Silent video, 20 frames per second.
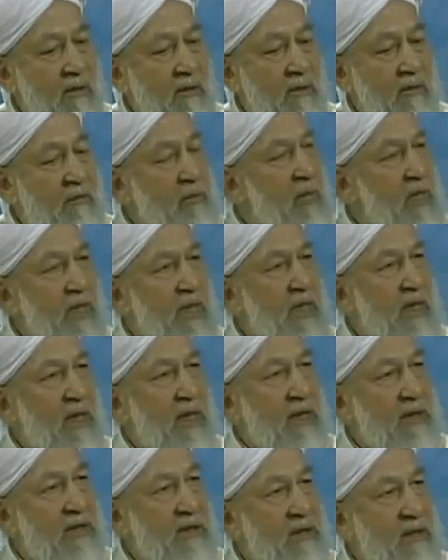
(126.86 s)

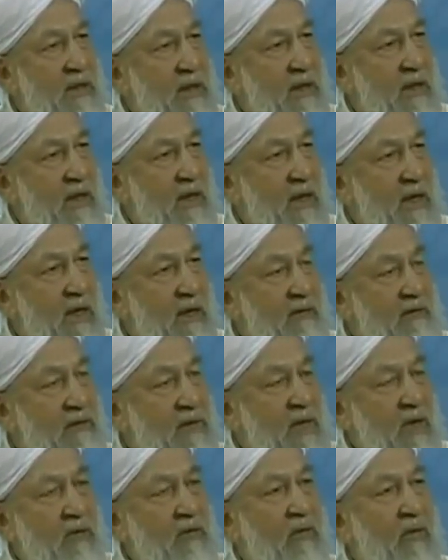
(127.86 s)
meaningless and
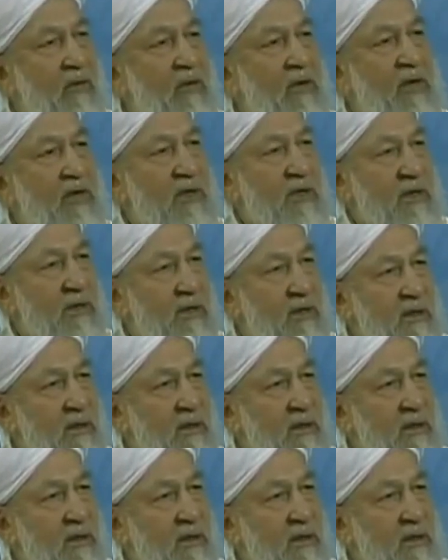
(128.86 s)
without foundation.